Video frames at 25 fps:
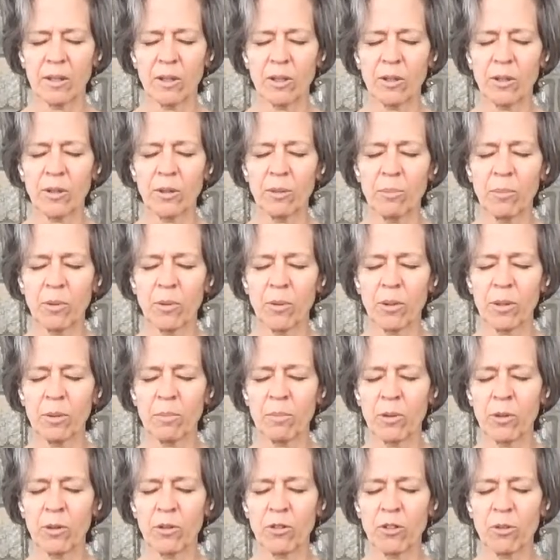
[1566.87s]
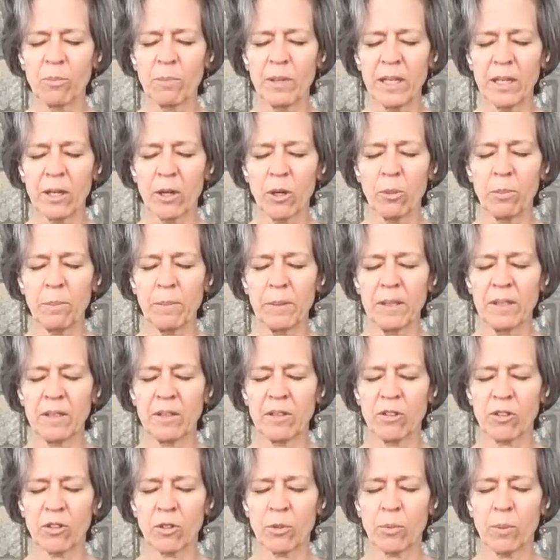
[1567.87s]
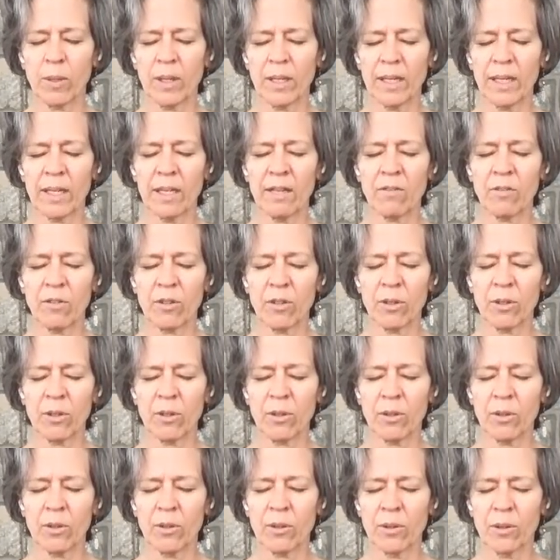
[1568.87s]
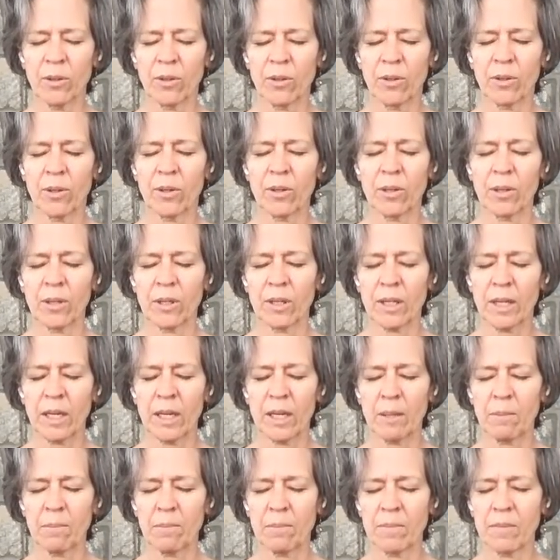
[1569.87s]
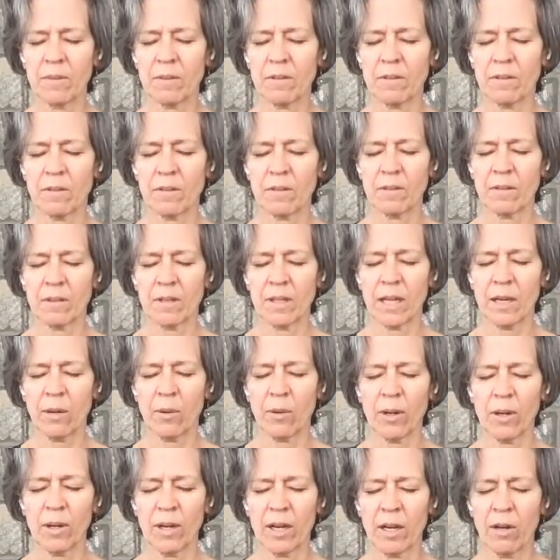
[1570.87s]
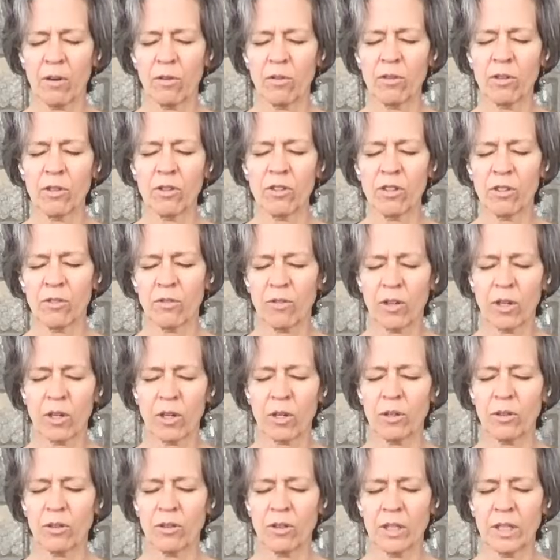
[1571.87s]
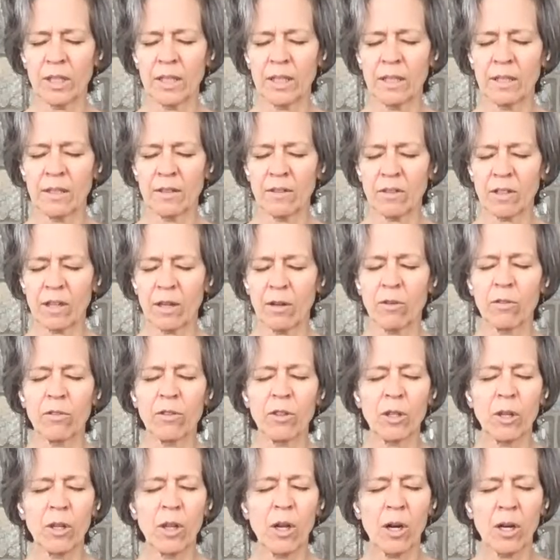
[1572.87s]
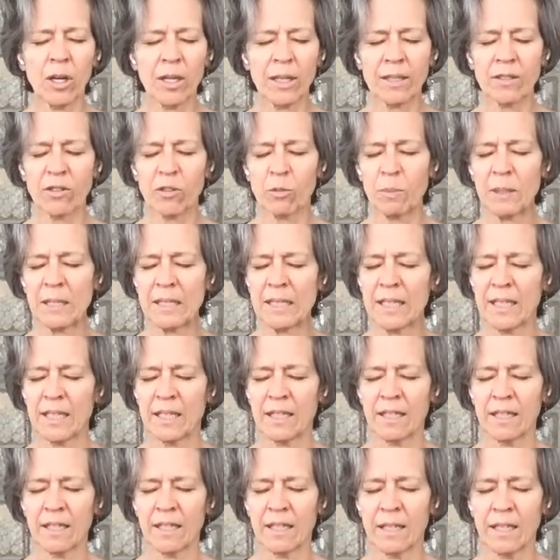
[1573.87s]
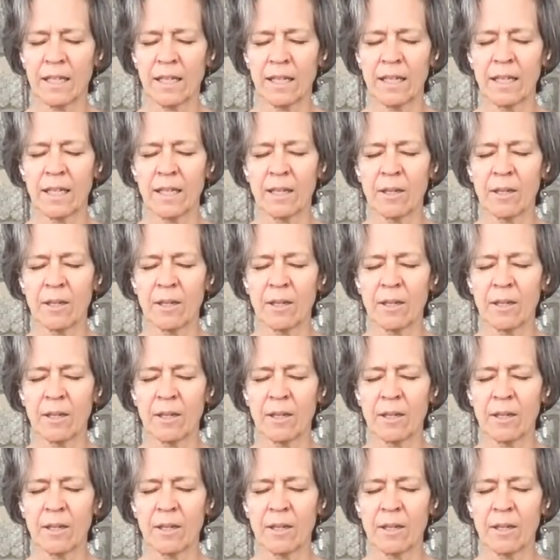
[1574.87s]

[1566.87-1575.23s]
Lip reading: learn more and more to be open to whatever comes, however difficult it is, however long it's been hidden,